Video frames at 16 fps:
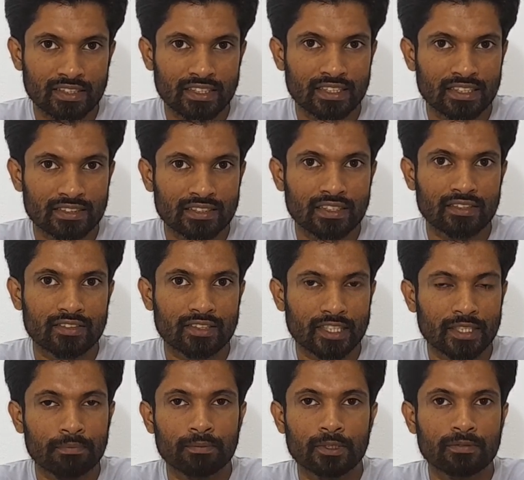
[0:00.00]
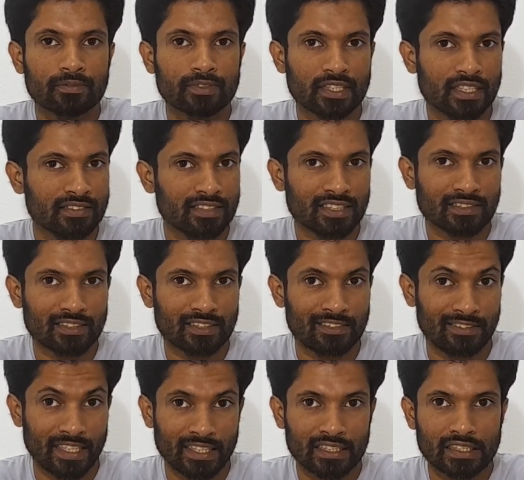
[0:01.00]
is a type of transistor
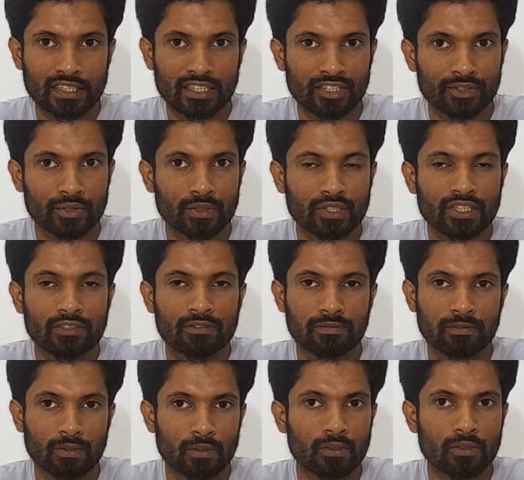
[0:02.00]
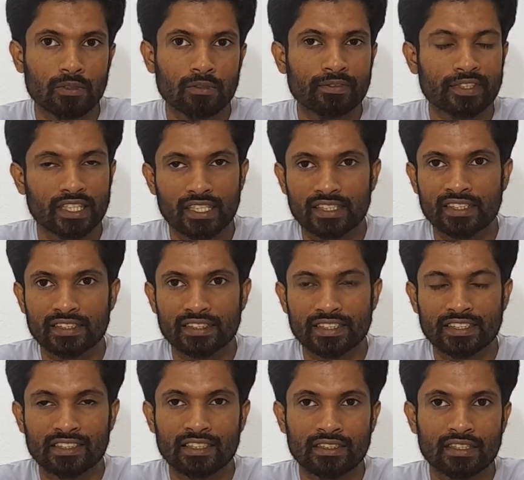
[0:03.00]
that controls the flow of current
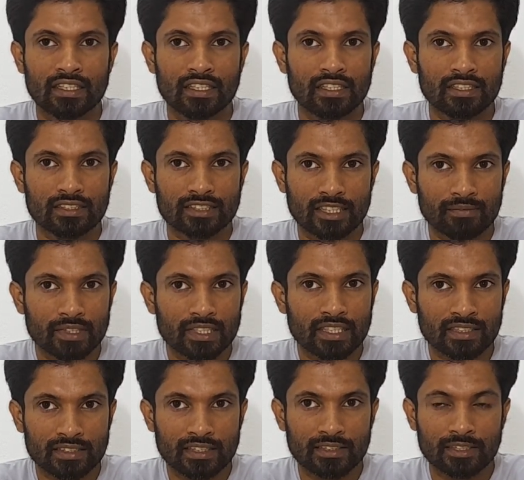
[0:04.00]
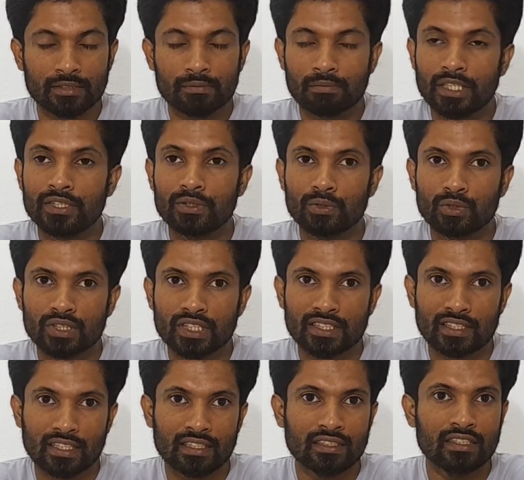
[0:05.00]
in a semiconductor by
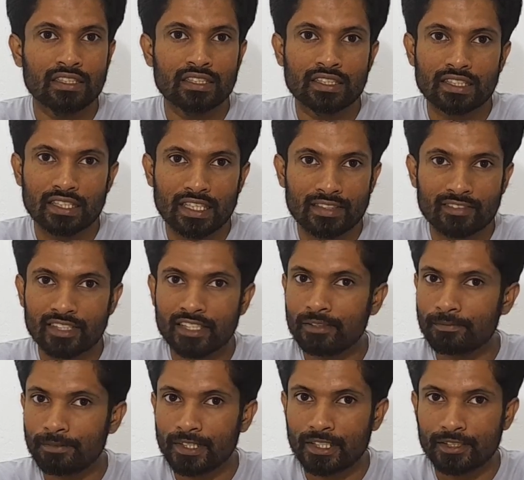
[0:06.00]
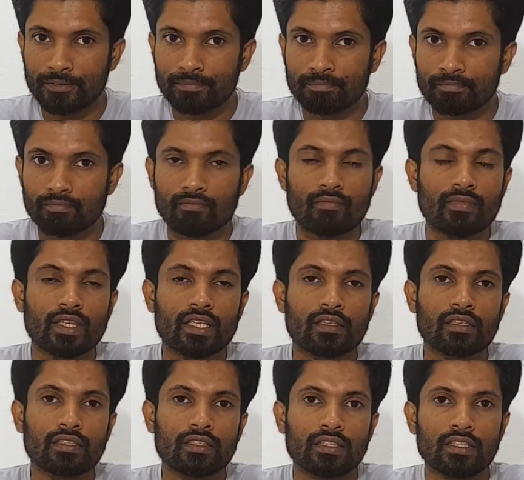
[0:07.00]
using an electric field.
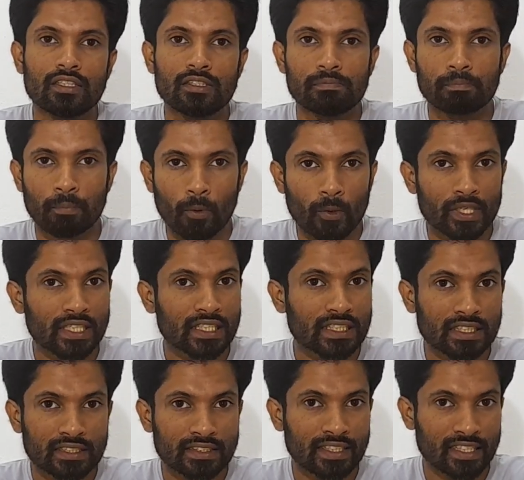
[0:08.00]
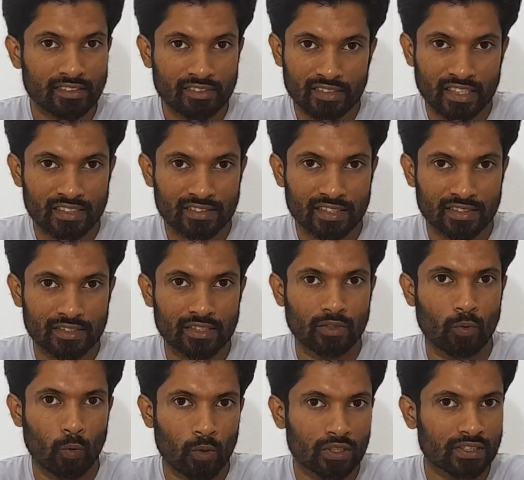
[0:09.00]
The point contact transistor
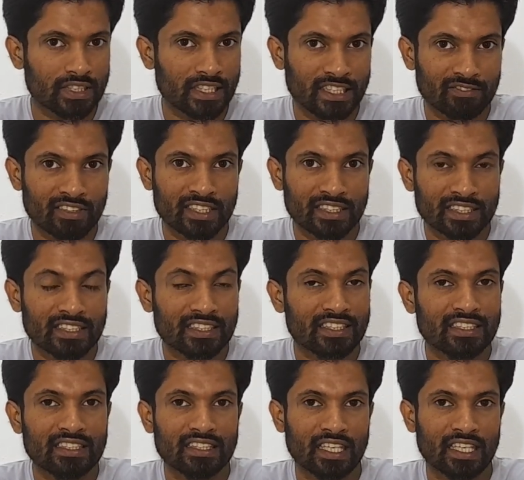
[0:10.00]
was invented in